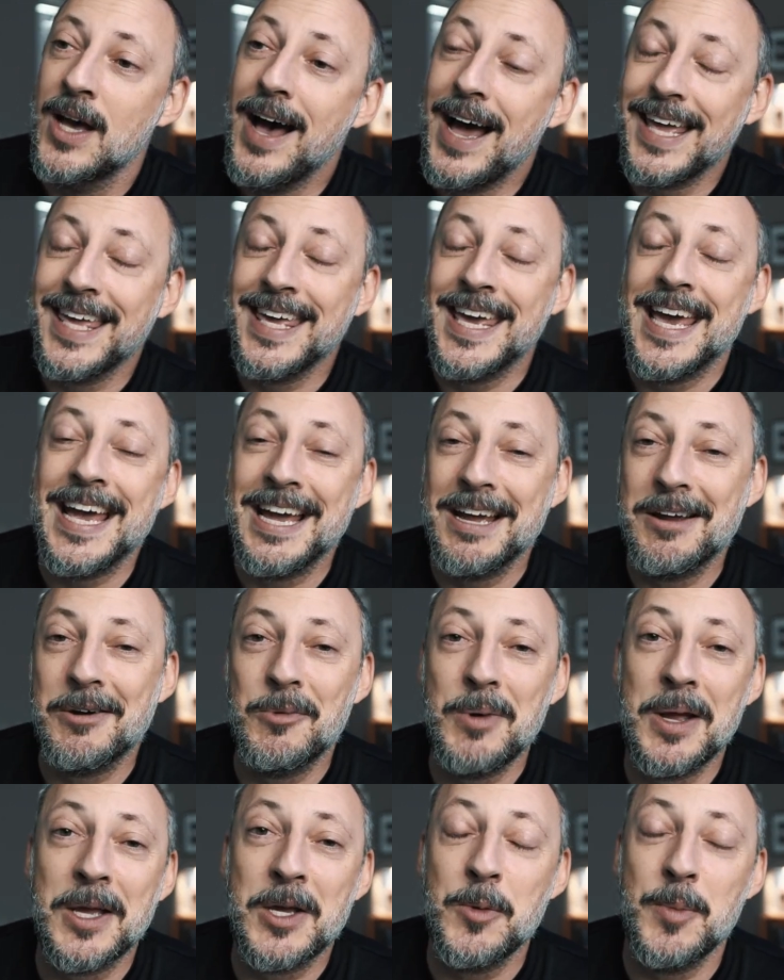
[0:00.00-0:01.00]
I can't
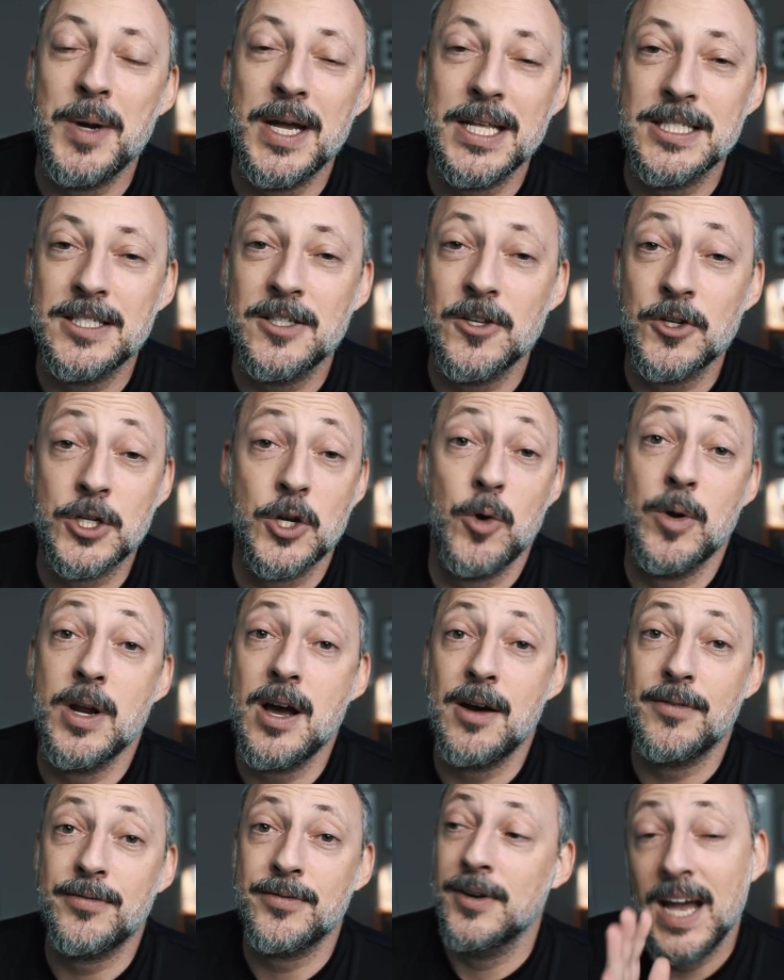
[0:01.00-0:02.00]
recommend the show
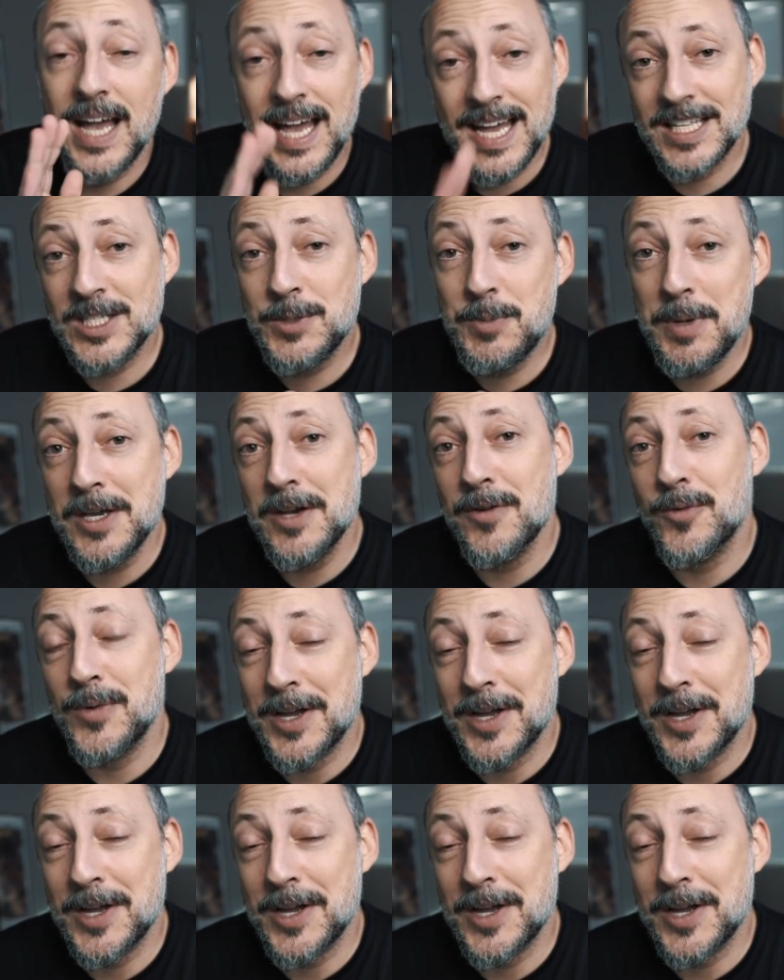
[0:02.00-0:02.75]
enough. And speaking of